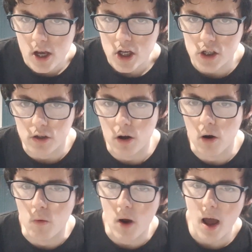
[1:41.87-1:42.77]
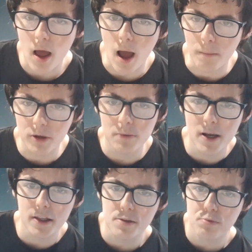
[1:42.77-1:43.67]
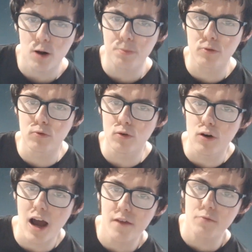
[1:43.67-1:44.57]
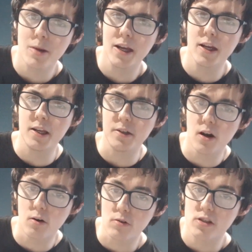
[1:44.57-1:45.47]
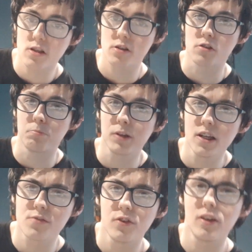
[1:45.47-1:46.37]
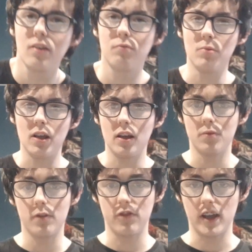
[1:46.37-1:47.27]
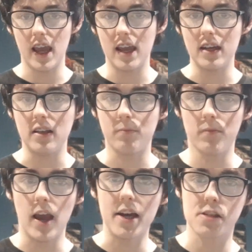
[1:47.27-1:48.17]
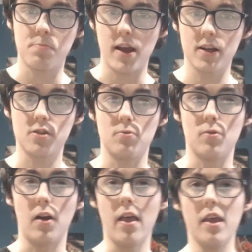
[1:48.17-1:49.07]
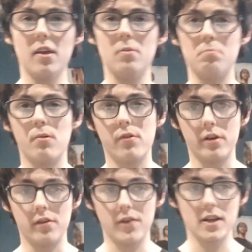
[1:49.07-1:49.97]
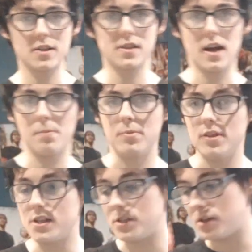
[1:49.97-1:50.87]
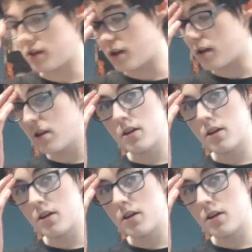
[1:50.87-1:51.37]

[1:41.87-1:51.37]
So I'm going to make this proper raw. I haven't made any notes, so please forgive me if I forget any aspects or important events that happened this year.